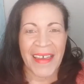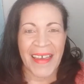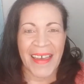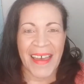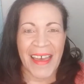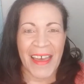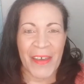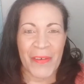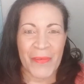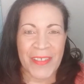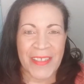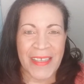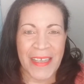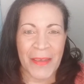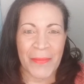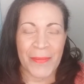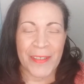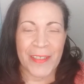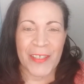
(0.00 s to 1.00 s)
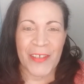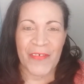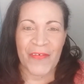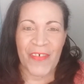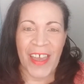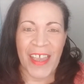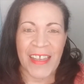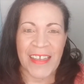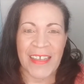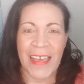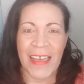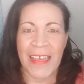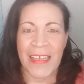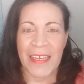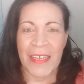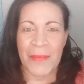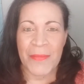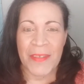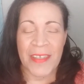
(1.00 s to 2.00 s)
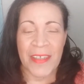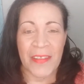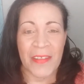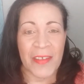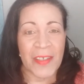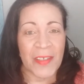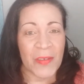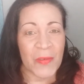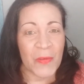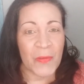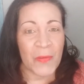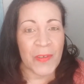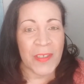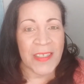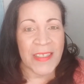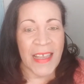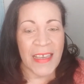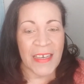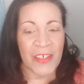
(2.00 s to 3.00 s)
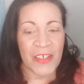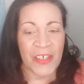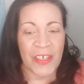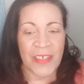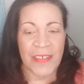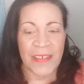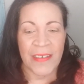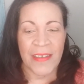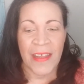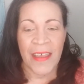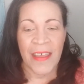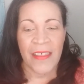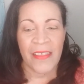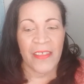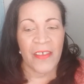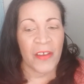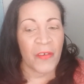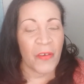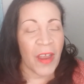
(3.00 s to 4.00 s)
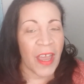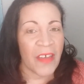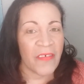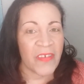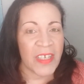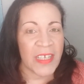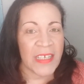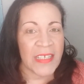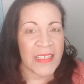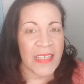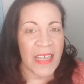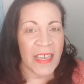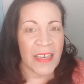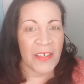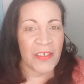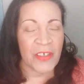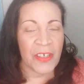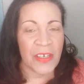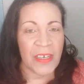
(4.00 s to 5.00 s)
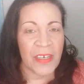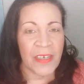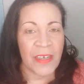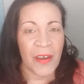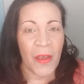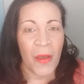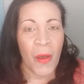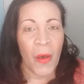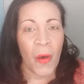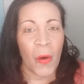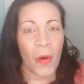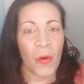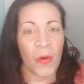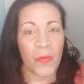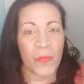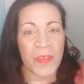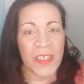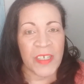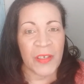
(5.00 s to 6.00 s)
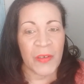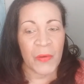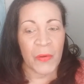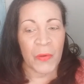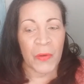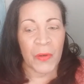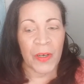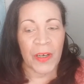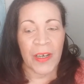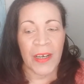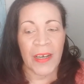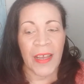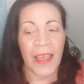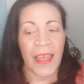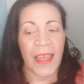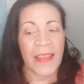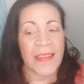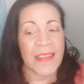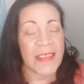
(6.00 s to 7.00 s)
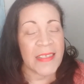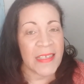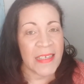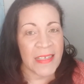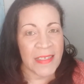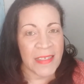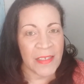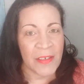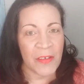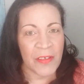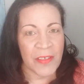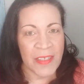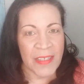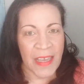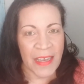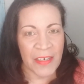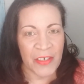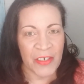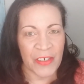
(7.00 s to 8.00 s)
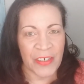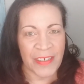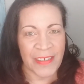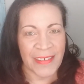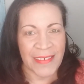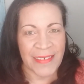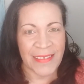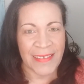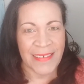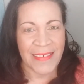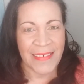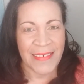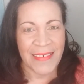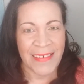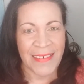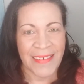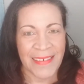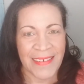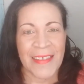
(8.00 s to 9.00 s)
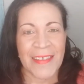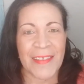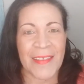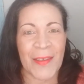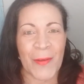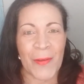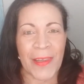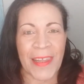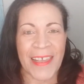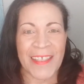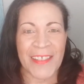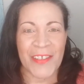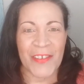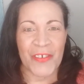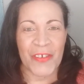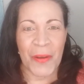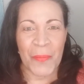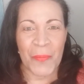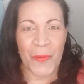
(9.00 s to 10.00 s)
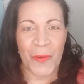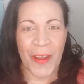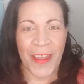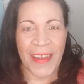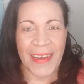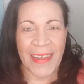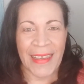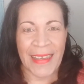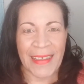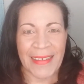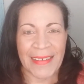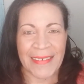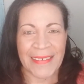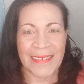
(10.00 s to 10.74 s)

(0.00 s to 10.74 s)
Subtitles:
I was able to find items in the school section, the crafting section, home decor, and seasonal section. So let's jump right in.